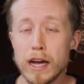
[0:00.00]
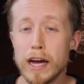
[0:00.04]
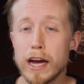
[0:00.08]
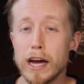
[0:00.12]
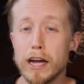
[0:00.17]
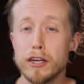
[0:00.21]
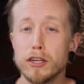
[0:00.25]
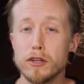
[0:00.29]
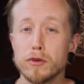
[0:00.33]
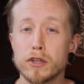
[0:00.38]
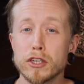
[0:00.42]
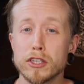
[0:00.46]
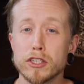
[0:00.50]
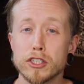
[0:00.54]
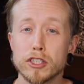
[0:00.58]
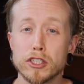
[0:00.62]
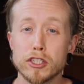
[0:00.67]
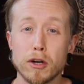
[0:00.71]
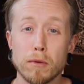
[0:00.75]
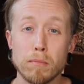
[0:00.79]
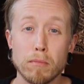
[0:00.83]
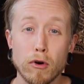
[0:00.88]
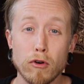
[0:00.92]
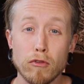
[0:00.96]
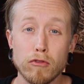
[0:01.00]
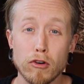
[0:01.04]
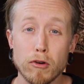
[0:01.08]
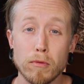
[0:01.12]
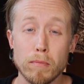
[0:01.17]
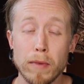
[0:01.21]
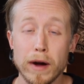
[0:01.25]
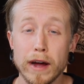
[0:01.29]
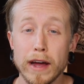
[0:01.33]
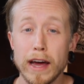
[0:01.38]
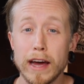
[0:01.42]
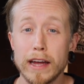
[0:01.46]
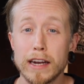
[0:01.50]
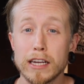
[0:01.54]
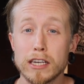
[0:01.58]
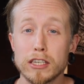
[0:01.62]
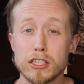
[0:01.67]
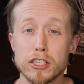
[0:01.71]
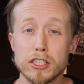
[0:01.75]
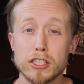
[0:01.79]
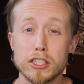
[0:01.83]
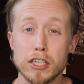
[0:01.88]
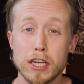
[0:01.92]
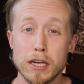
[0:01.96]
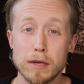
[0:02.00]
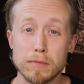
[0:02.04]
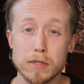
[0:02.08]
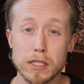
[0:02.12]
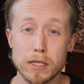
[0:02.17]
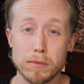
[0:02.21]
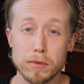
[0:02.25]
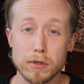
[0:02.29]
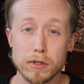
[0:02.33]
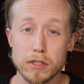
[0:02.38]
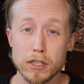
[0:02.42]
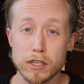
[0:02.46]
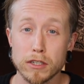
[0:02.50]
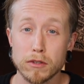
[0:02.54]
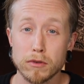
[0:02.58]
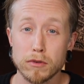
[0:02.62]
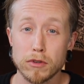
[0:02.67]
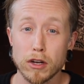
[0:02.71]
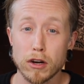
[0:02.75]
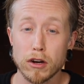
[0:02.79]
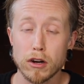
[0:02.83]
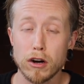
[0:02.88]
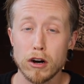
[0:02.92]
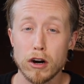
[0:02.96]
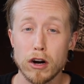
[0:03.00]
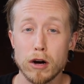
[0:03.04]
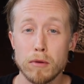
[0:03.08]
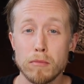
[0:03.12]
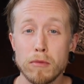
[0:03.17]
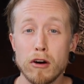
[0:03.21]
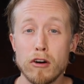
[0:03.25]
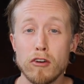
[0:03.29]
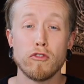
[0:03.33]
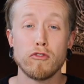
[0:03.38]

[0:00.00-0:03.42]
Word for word: And you can jump over by heading to jameswjesso.com